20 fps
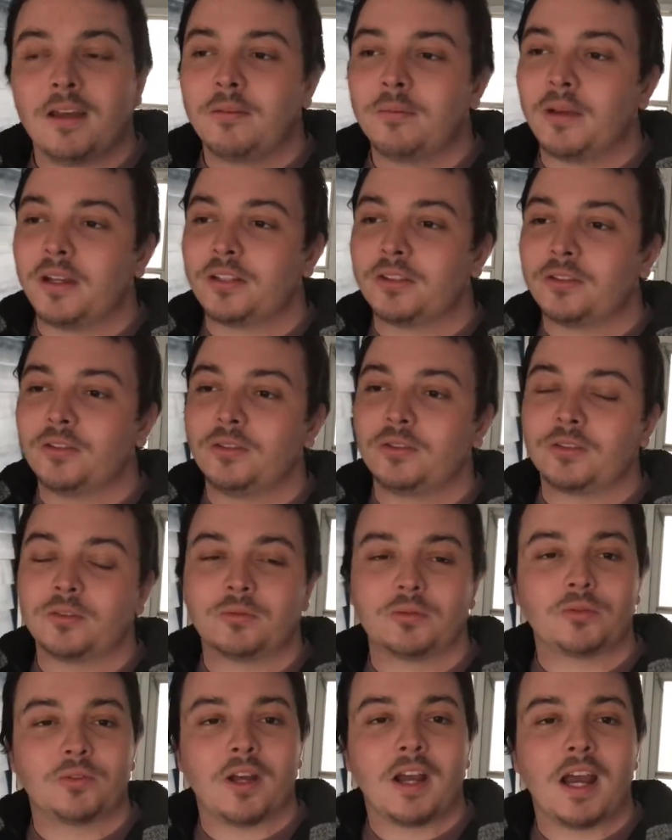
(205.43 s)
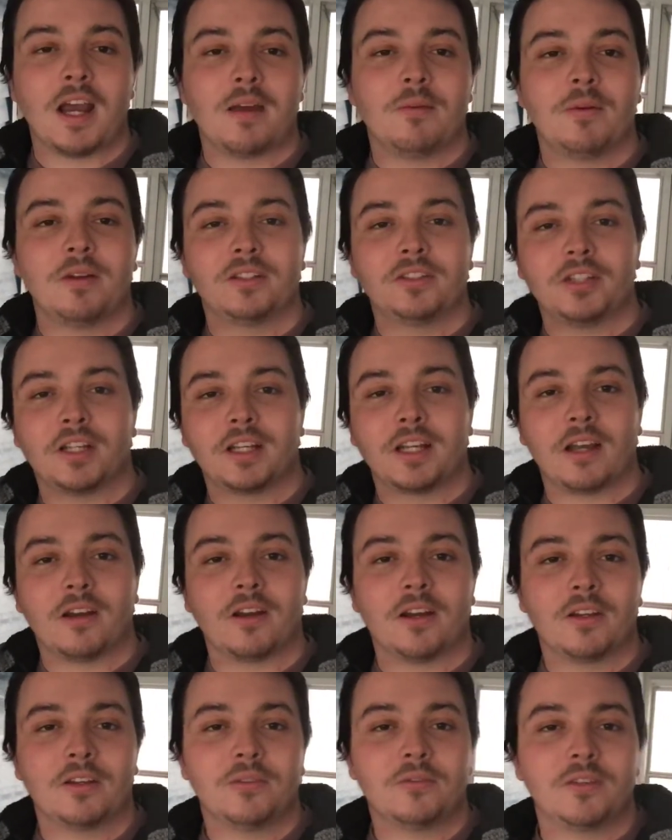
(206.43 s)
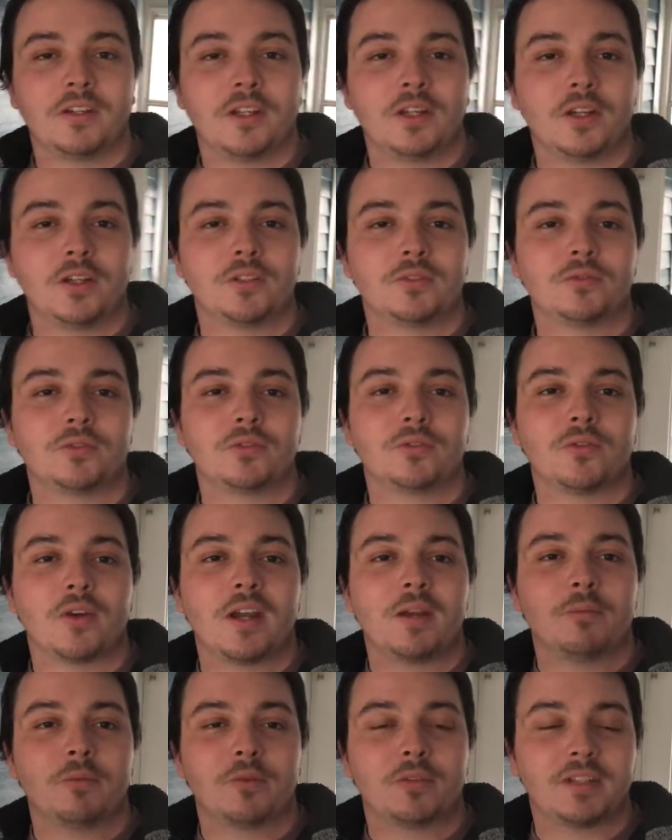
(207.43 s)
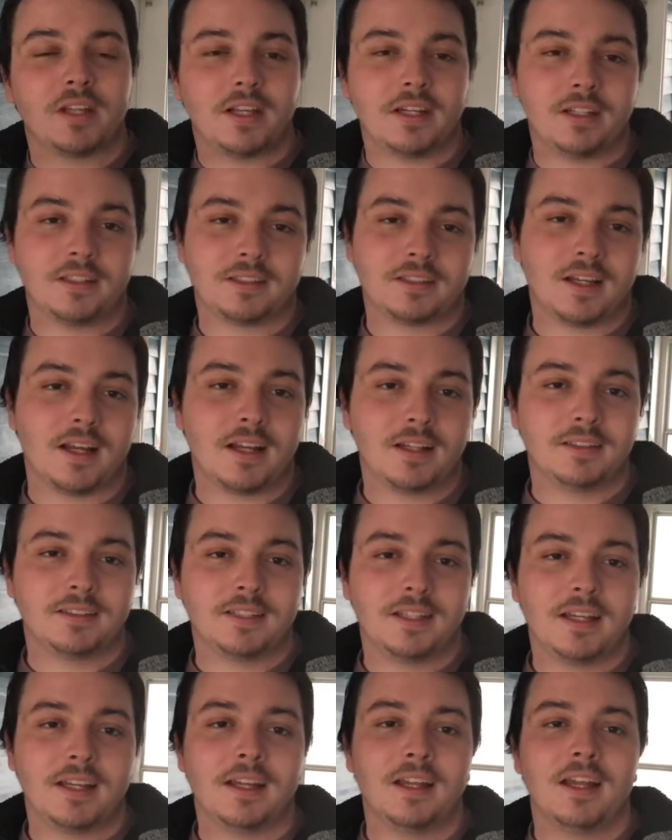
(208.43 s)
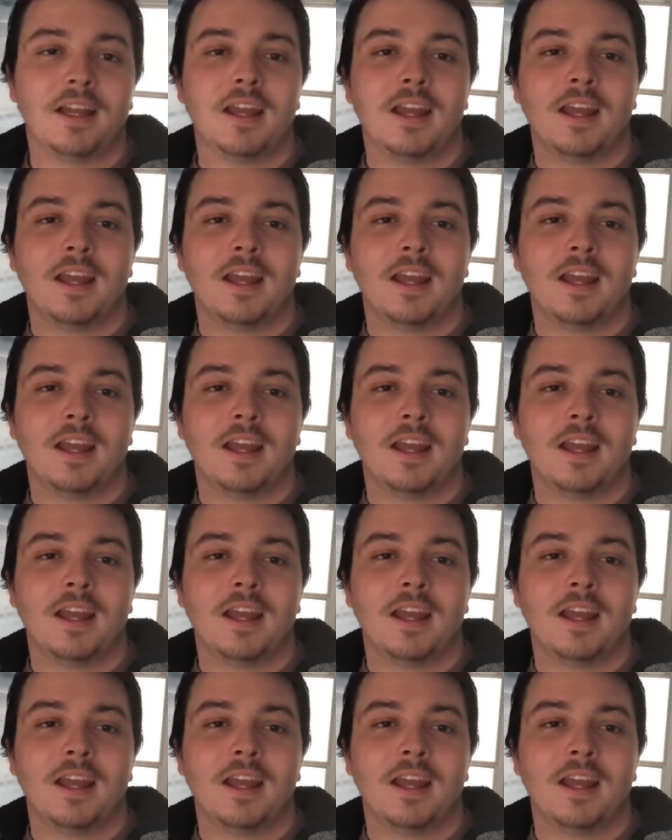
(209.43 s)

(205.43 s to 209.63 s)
Make sure you subscribe. Check out other videos for great Mercedes content.